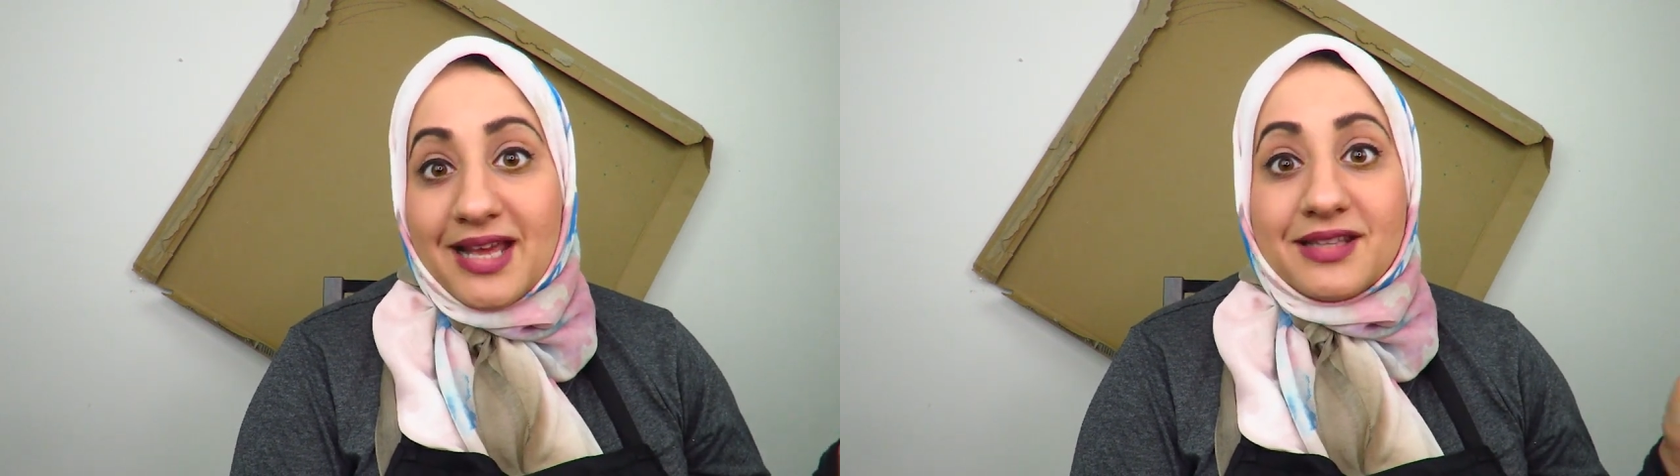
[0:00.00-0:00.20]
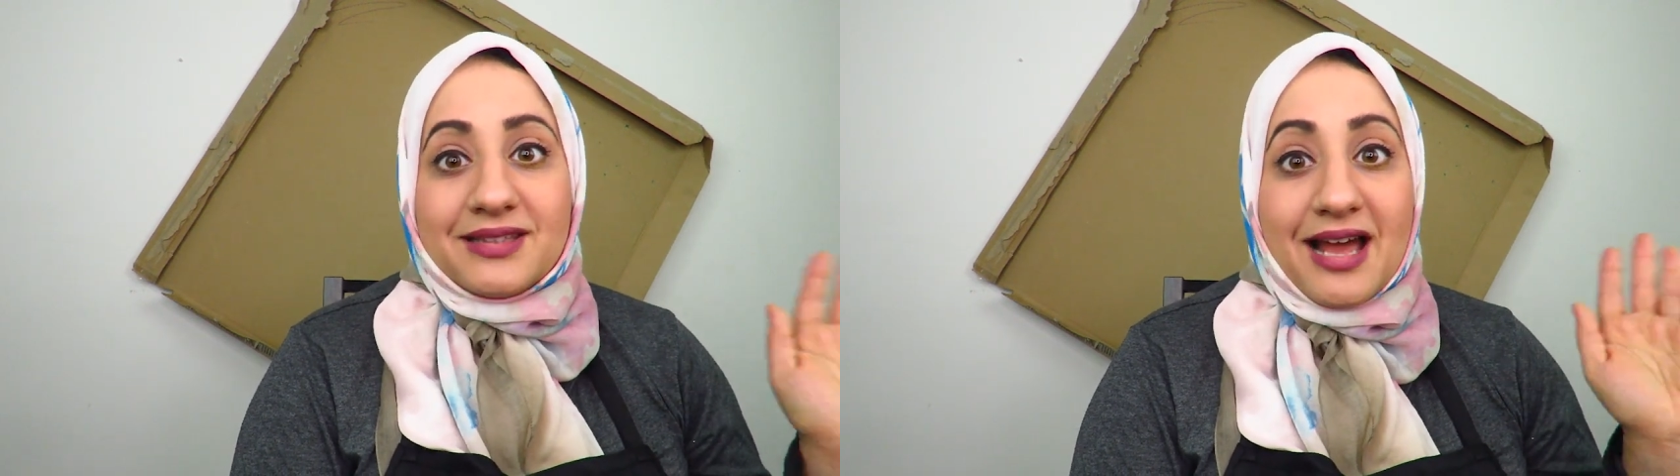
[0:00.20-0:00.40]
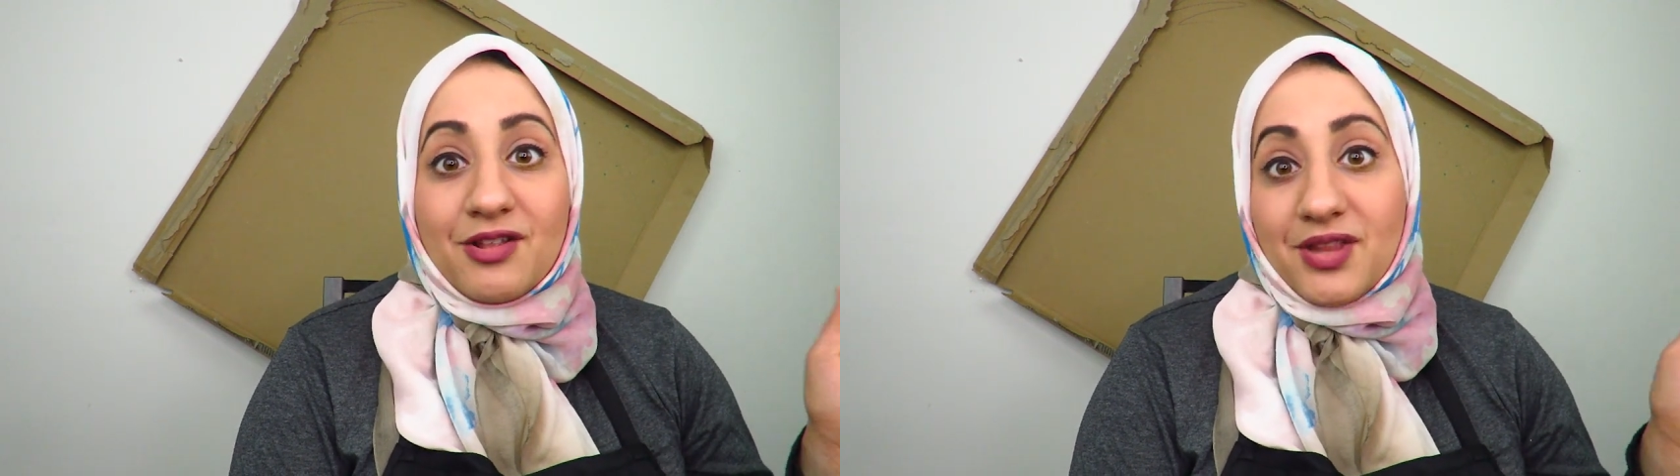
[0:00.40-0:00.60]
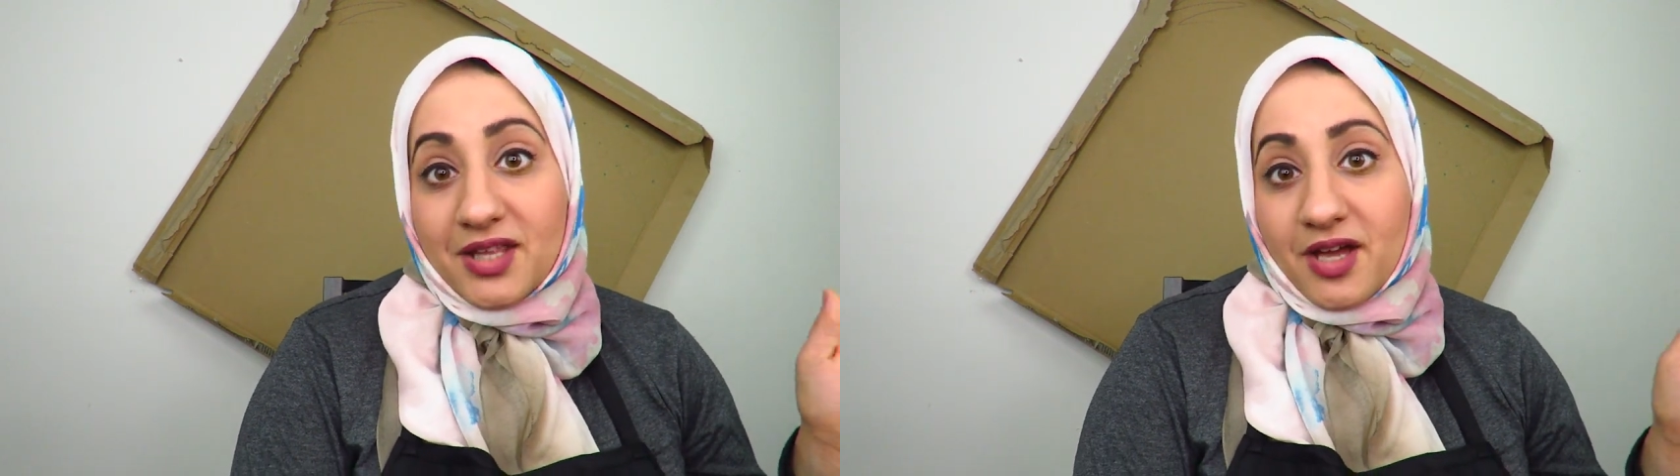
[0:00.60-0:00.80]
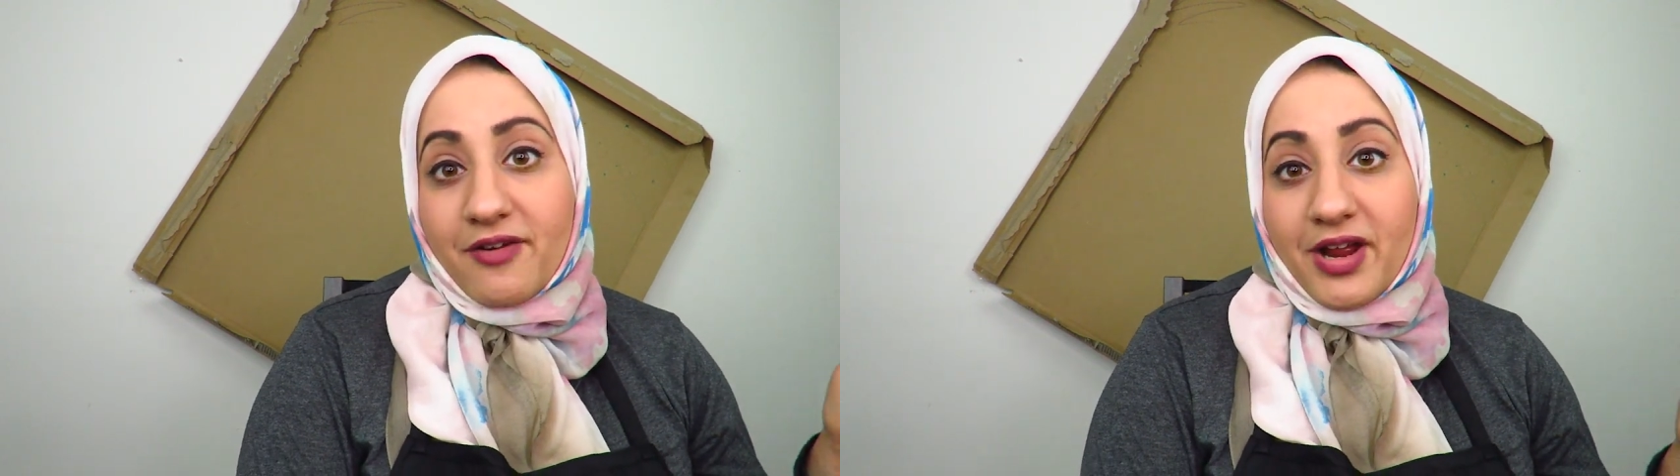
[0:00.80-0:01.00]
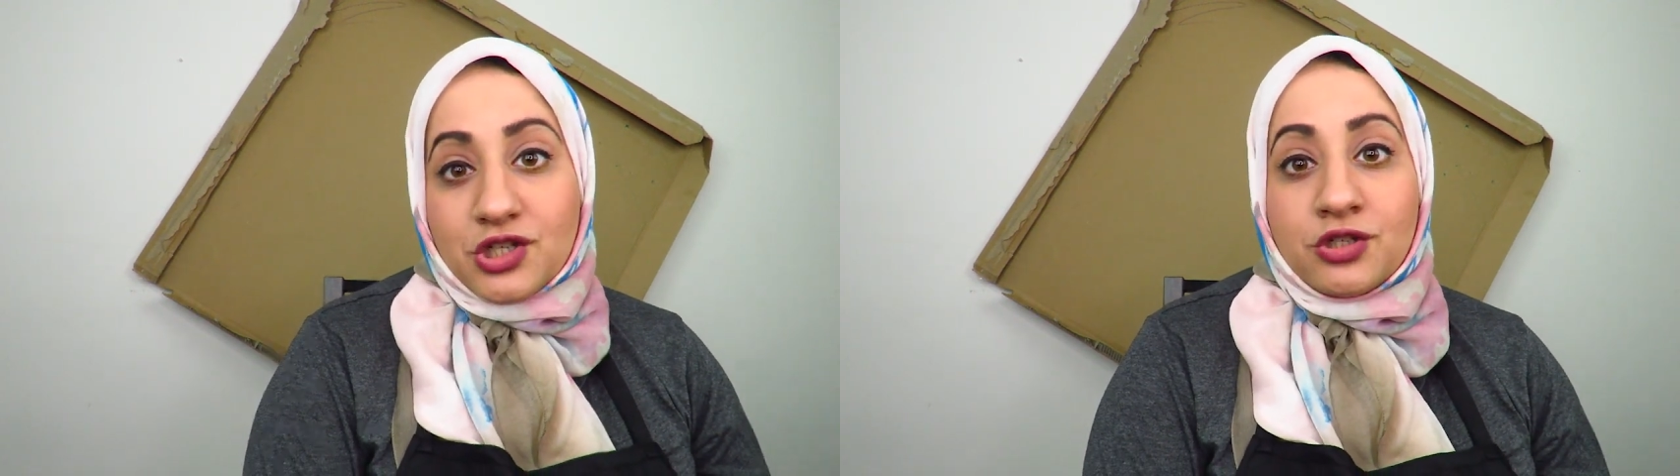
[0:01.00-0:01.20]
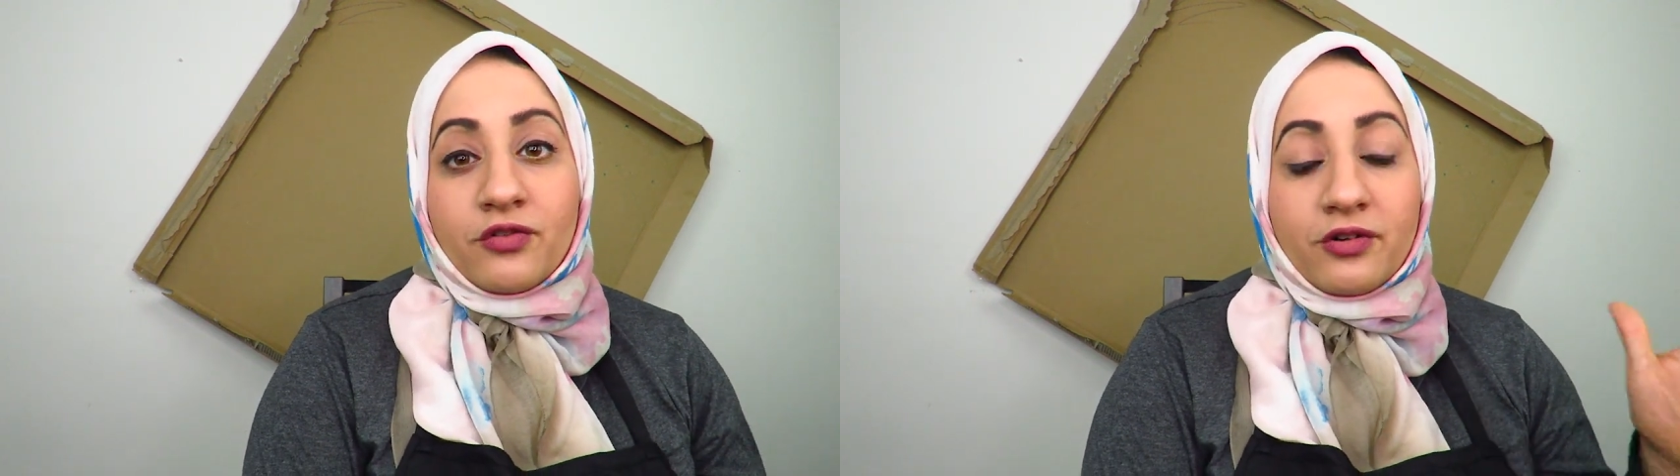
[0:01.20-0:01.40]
down that direction of